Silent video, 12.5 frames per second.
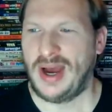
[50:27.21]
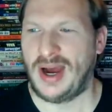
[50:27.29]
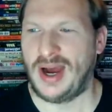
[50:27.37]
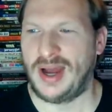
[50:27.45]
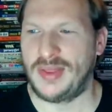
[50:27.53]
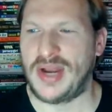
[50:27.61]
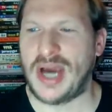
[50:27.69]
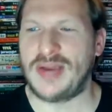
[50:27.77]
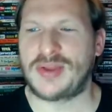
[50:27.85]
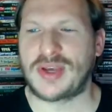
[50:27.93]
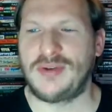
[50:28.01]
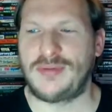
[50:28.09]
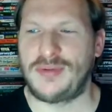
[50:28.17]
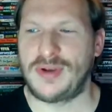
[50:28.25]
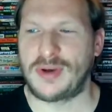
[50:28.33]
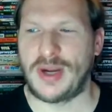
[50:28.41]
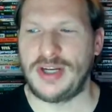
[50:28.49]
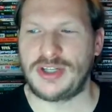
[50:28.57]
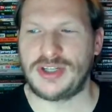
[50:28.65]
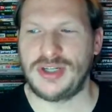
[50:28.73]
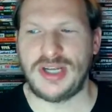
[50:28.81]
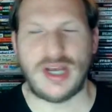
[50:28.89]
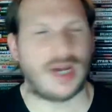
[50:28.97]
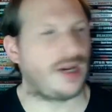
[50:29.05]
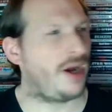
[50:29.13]
The Ninth Configuration, he
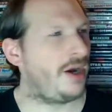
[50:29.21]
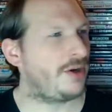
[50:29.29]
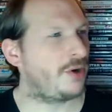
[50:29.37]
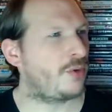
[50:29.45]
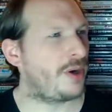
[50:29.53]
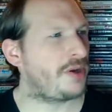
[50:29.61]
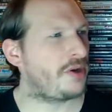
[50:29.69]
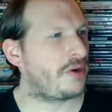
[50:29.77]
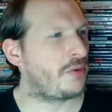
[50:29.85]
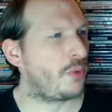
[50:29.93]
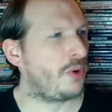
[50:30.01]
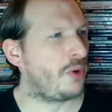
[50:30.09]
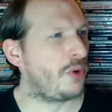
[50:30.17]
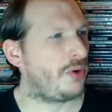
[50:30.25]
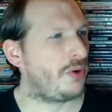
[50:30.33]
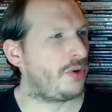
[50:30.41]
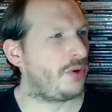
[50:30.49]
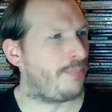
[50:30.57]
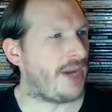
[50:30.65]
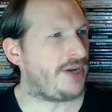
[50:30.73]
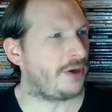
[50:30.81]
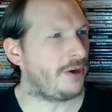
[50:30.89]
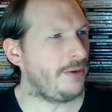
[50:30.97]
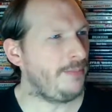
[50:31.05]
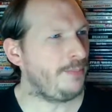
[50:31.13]
had an uncredited role as a
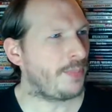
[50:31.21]
biker.